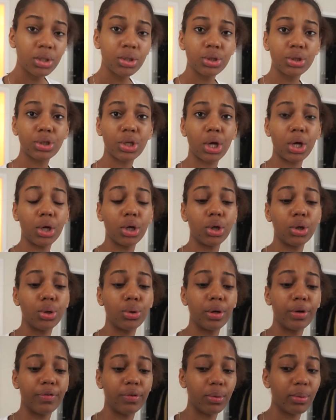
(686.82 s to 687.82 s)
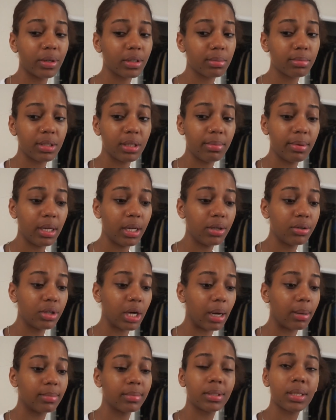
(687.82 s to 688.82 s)
So if you want some CBD
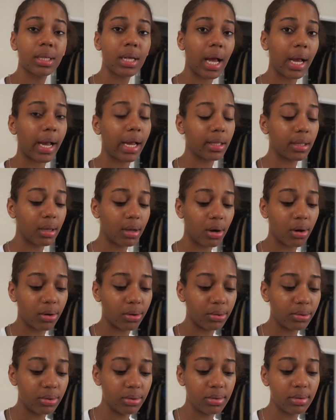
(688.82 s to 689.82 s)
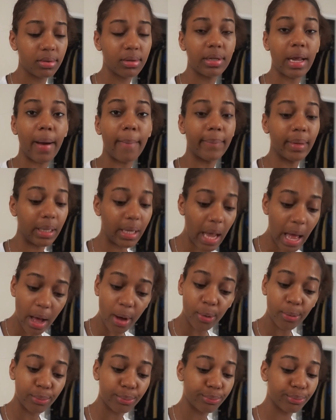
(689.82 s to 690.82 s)
drops, I got the code down
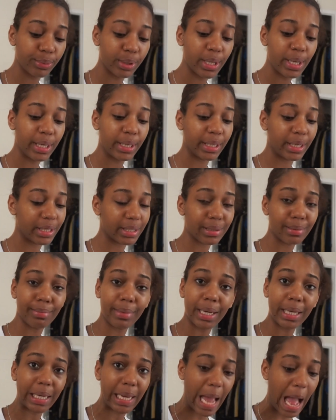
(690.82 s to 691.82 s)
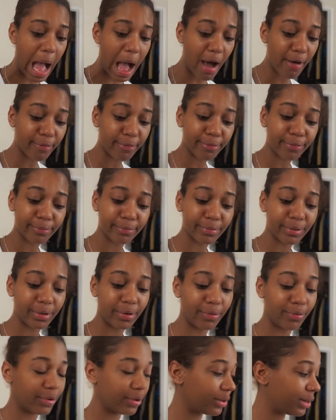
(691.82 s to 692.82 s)
below. Get some money off.
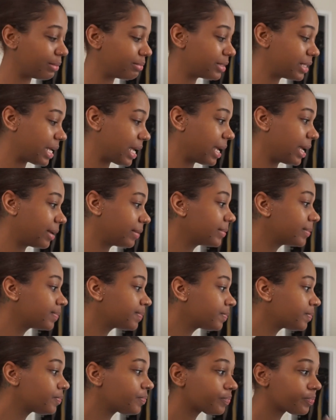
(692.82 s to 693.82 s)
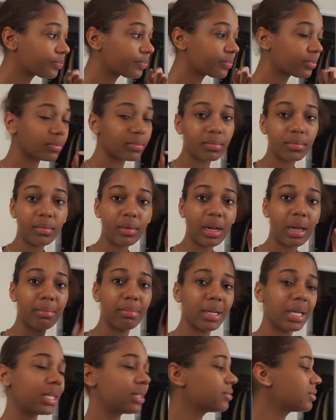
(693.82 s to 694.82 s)
You feel what I'm saying?
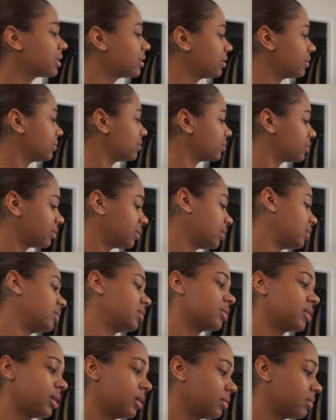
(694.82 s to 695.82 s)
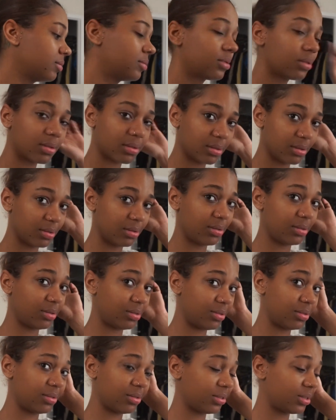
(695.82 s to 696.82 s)
But let's get to these clothes,
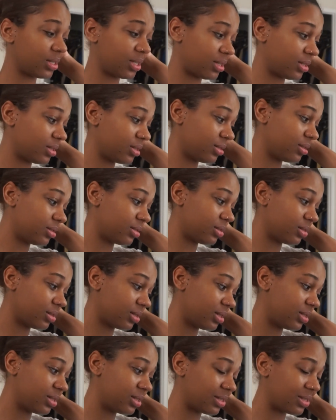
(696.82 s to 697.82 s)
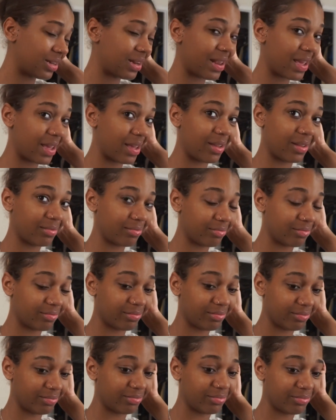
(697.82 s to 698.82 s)
because this is a lot.
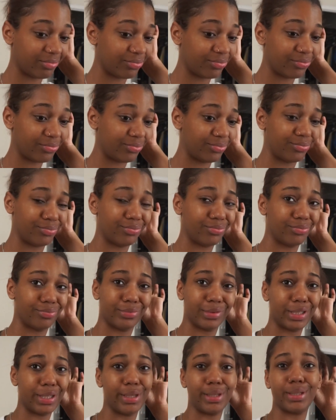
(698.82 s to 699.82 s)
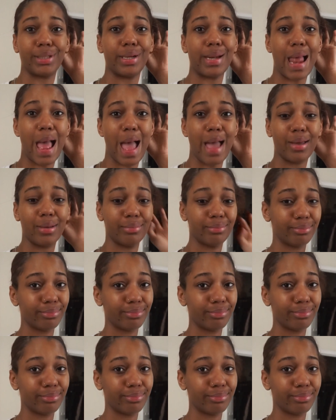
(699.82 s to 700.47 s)
It's a lot.